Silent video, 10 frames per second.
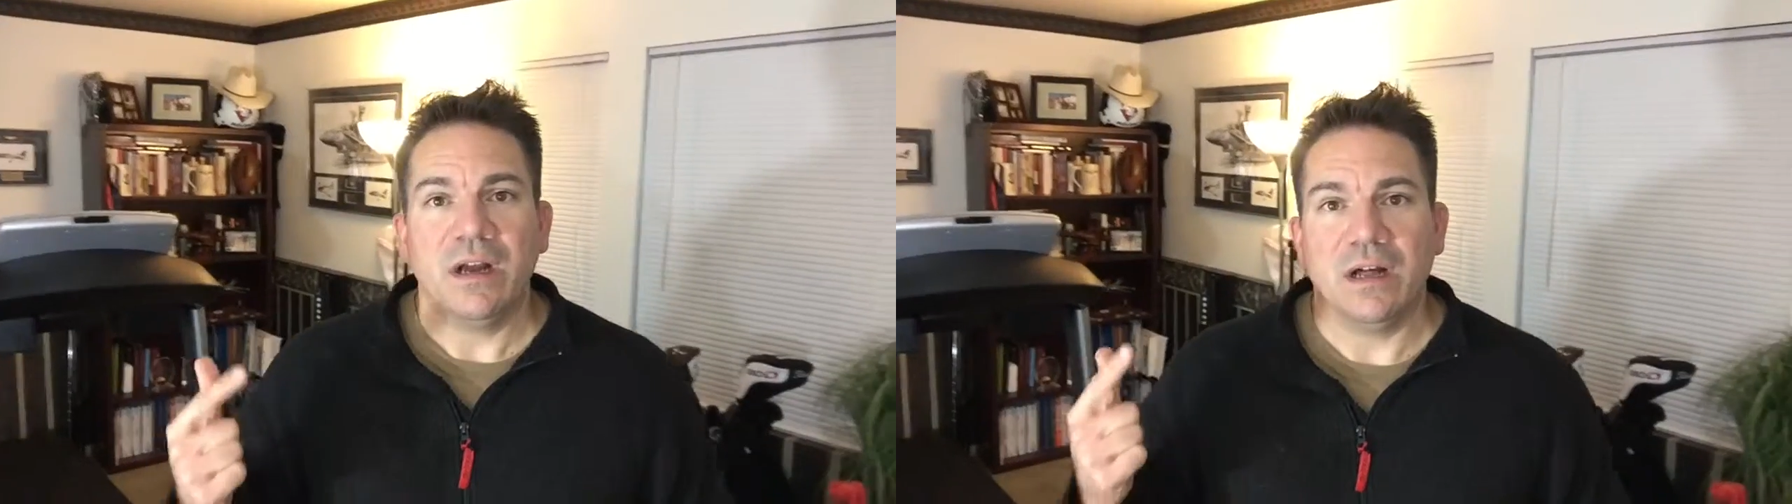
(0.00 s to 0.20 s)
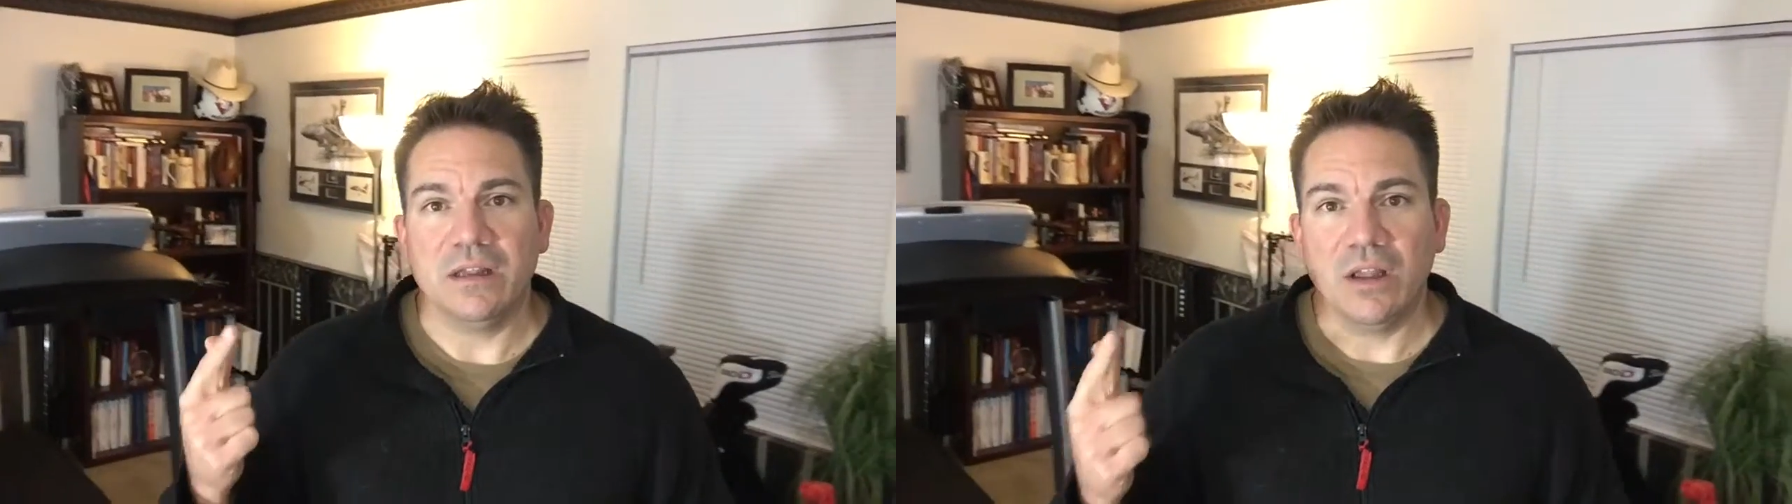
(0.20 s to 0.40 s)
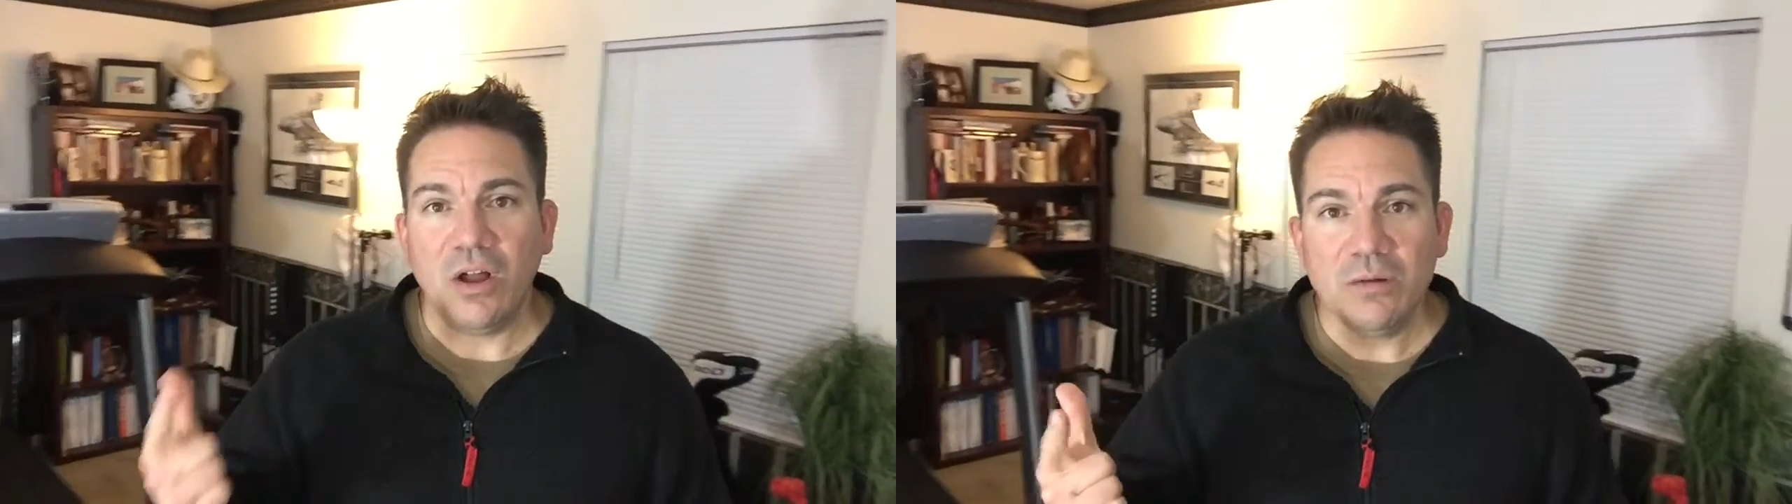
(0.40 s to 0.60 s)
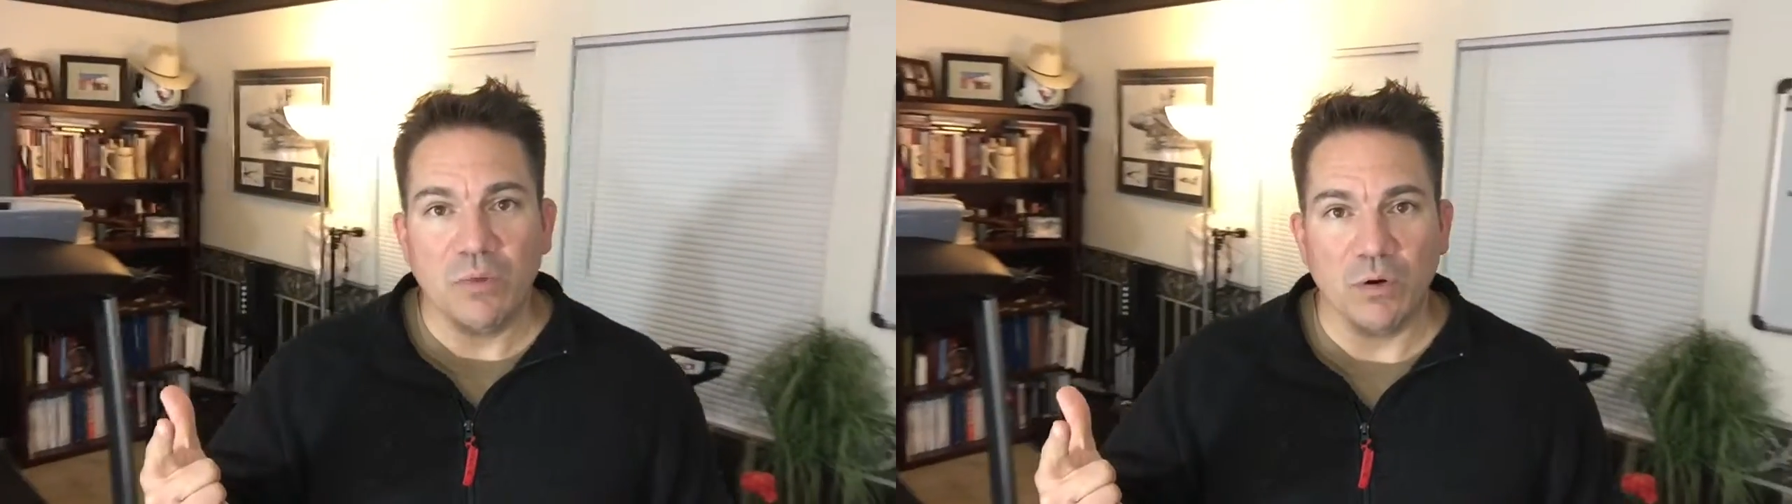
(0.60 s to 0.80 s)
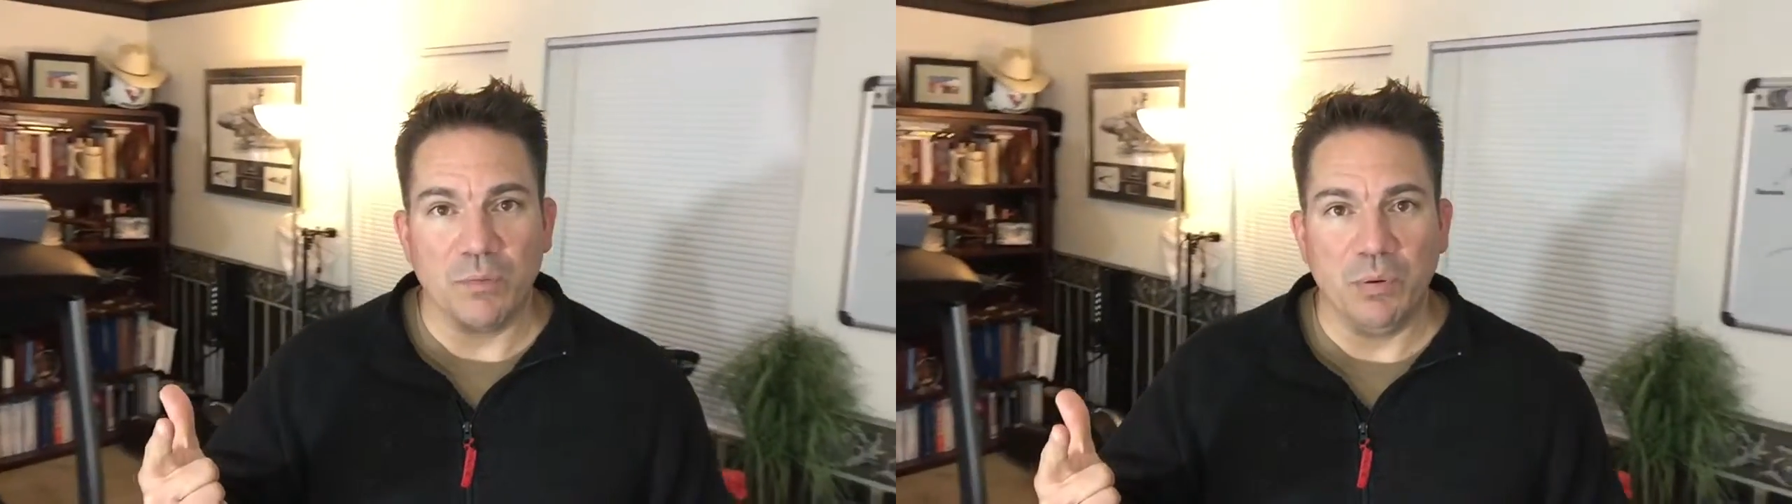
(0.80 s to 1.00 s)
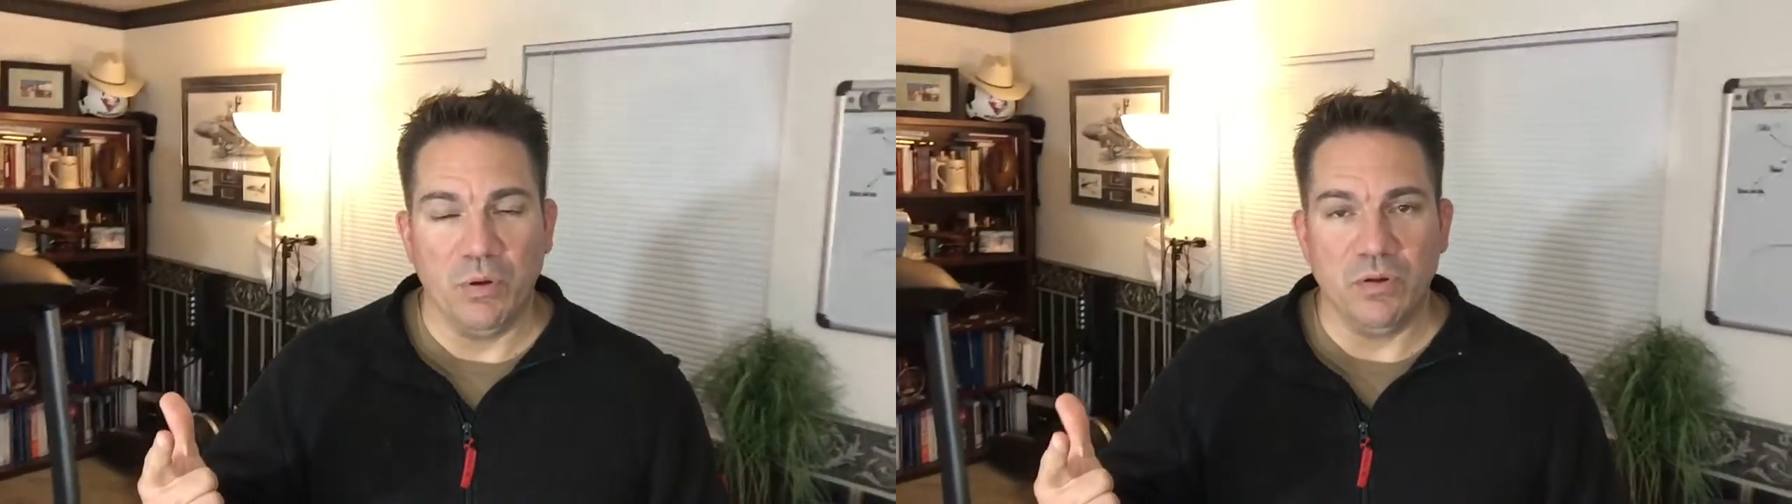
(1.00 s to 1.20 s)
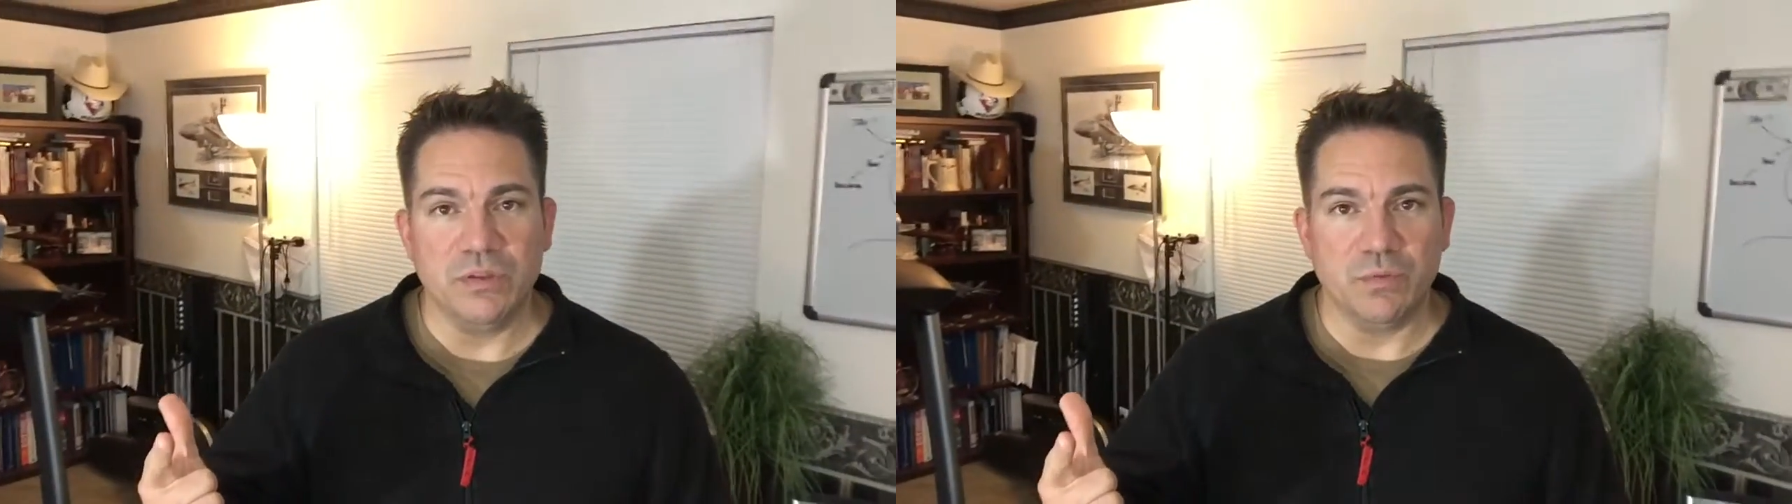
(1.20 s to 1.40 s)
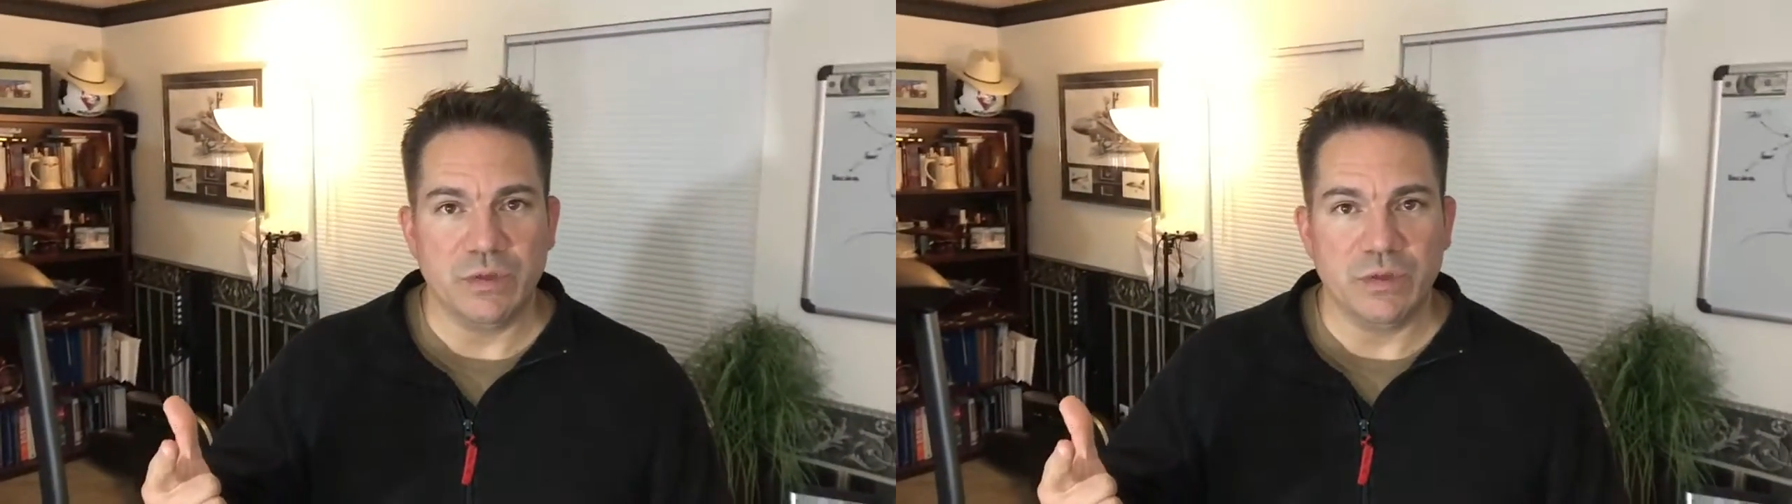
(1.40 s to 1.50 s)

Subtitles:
lawnmower pulls,